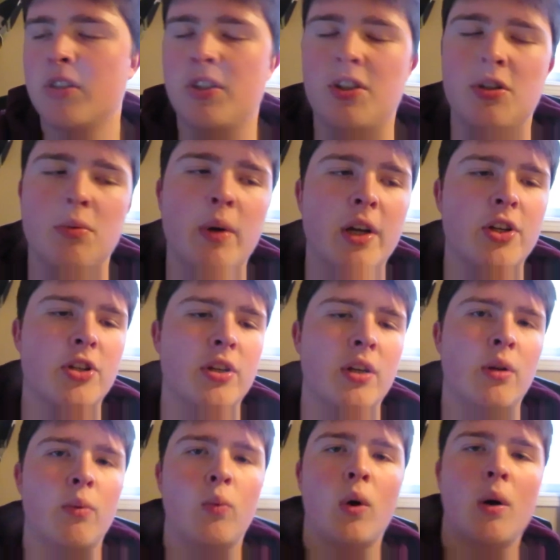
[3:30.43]

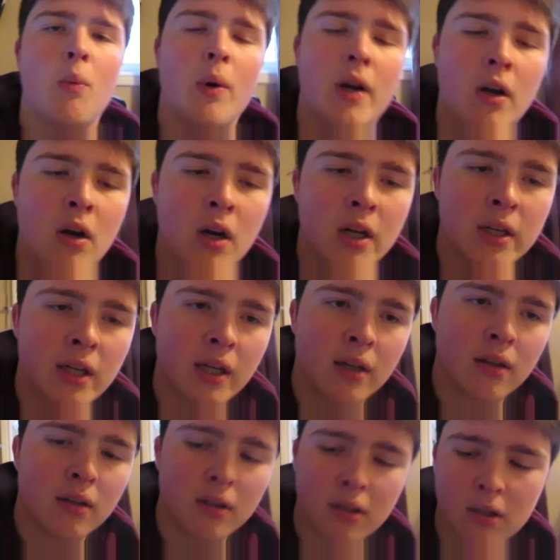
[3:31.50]
situation and what went on
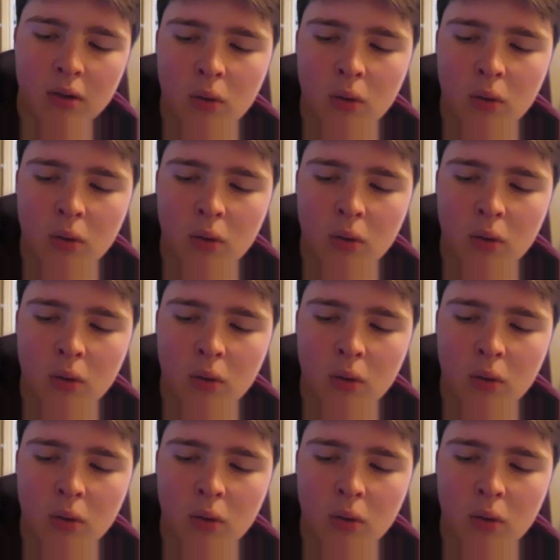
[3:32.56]
and